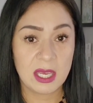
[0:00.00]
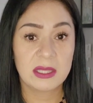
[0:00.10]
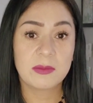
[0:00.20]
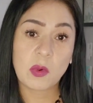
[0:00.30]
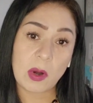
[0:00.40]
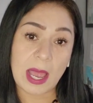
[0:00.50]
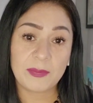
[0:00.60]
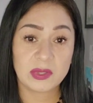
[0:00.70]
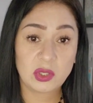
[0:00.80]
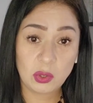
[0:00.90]
the more
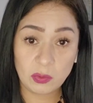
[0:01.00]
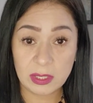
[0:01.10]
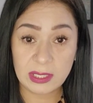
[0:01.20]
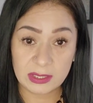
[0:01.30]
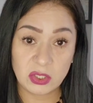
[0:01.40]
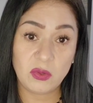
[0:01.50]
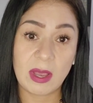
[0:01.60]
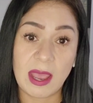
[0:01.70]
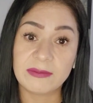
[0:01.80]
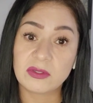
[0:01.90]
opportunities you
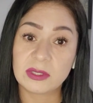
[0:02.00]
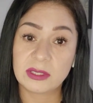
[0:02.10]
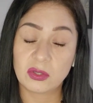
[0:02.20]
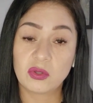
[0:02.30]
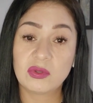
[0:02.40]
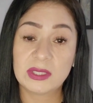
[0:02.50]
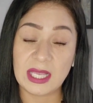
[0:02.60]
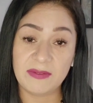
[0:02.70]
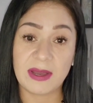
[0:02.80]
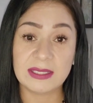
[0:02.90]
have to
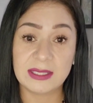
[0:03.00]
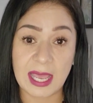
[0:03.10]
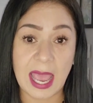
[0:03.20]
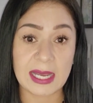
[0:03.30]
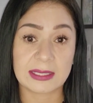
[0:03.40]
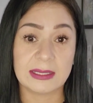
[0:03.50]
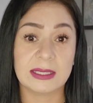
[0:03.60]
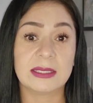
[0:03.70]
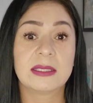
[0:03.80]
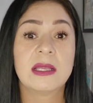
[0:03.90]
save on
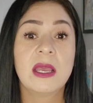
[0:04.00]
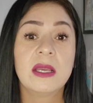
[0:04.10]
taxes.